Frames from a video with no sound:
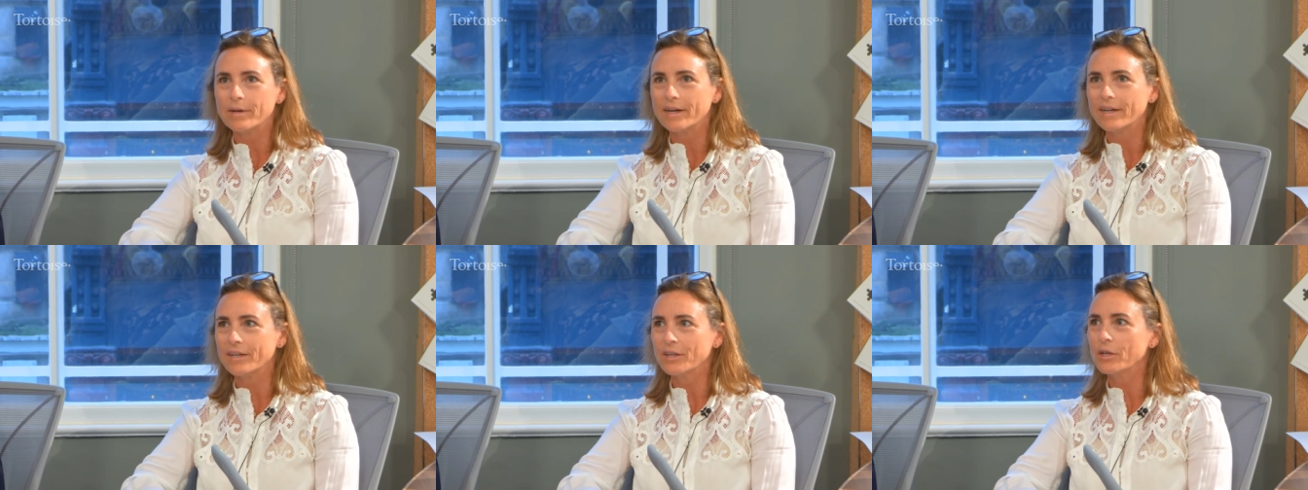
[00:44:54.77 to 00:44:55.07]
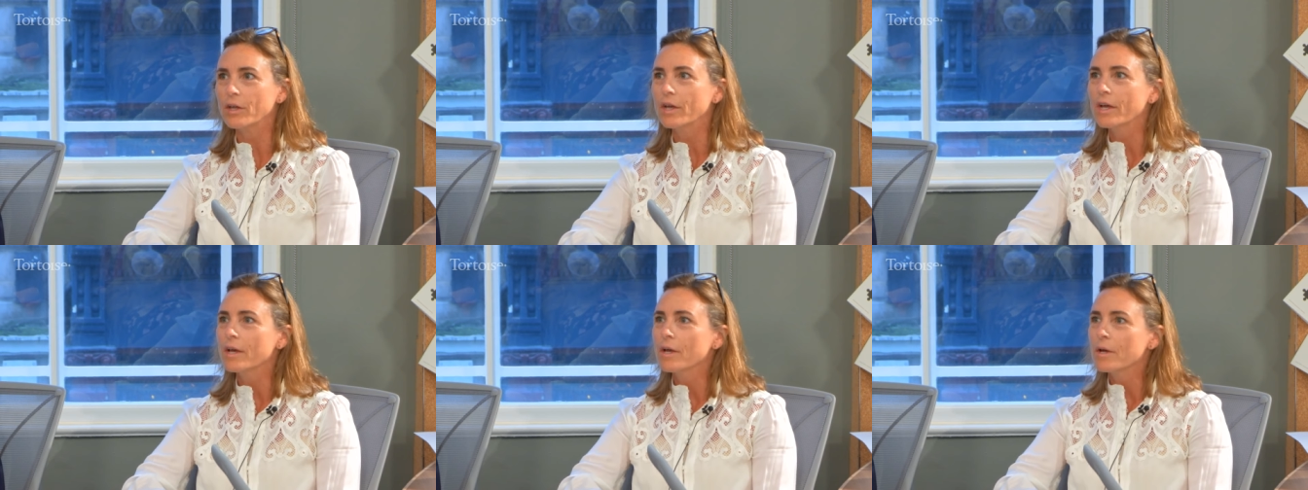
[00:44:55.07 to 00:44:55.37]
But
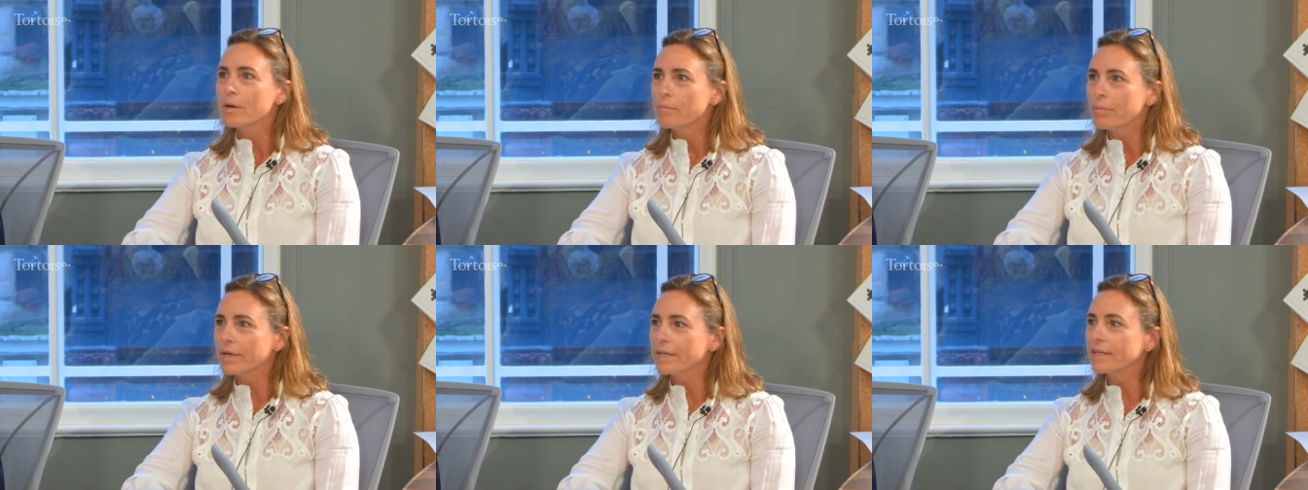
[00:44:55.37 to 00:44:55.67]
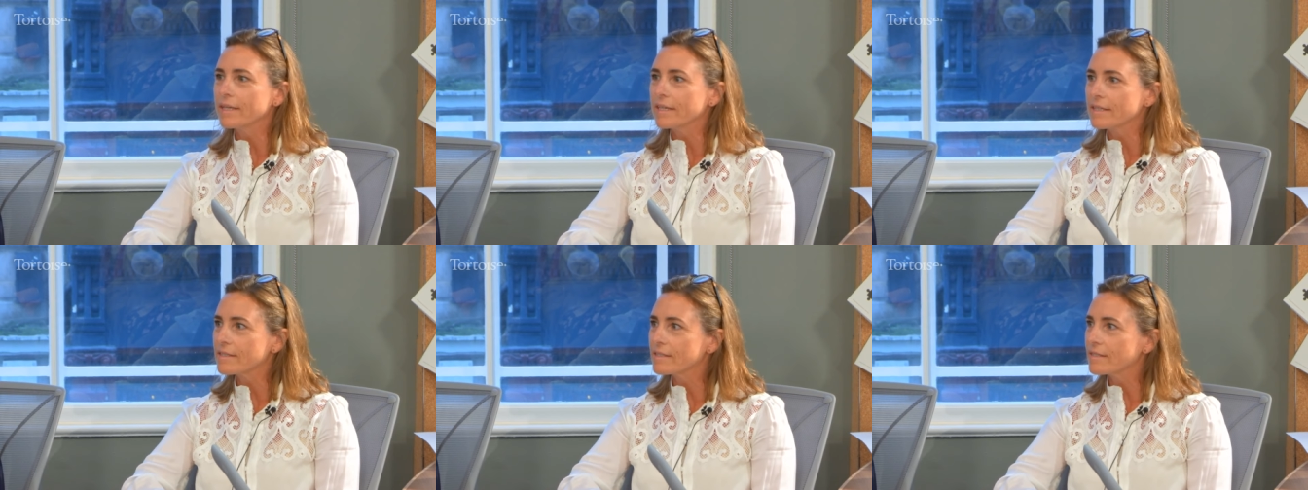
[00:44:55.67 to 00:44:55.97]

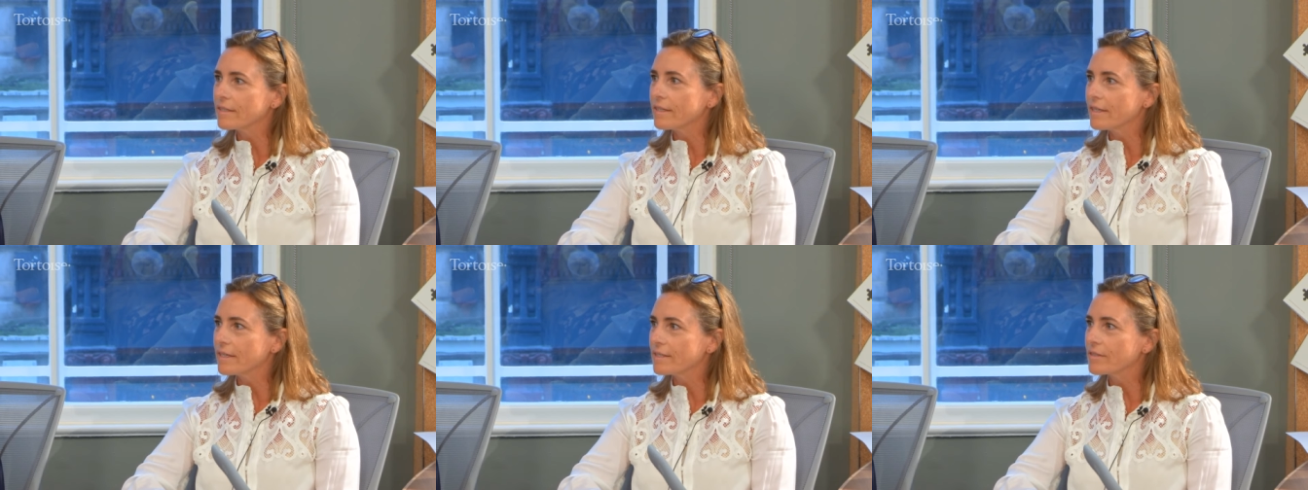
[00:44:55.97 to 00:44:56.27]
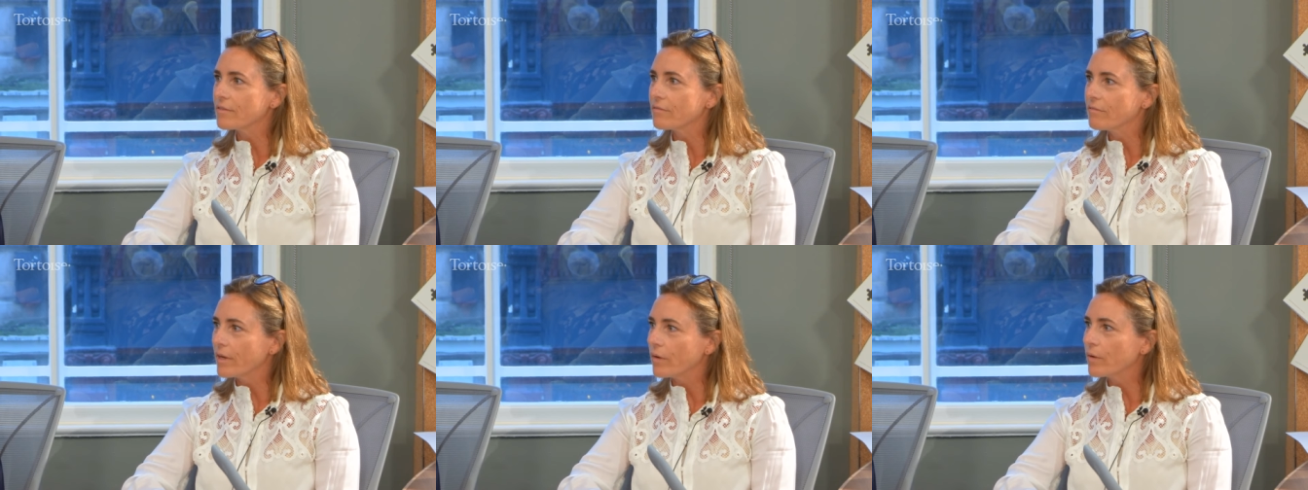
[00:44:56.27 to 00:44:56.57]
it is
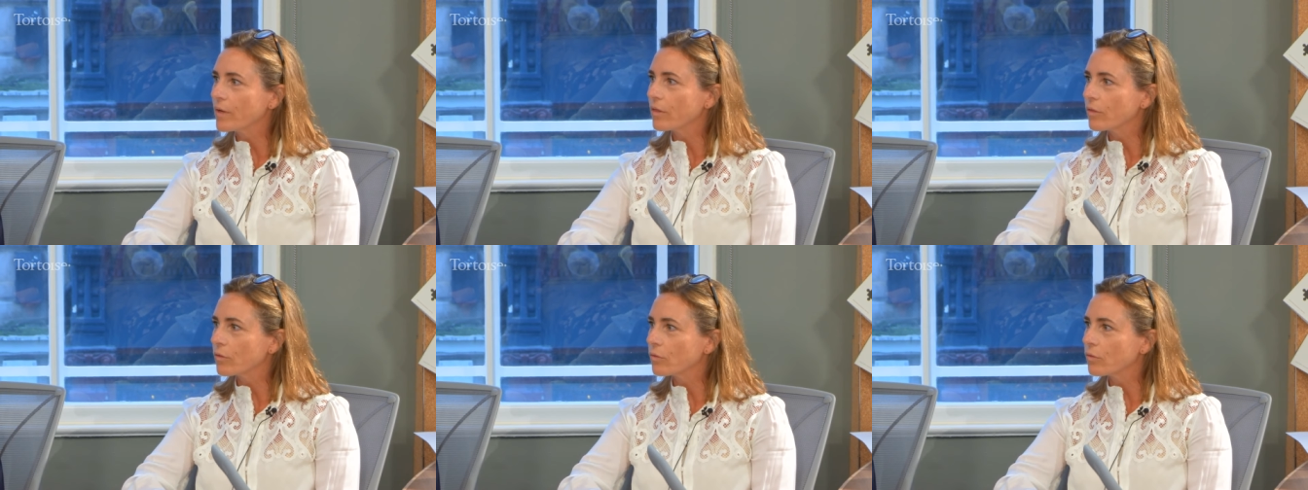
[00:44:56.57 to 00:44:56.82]
a very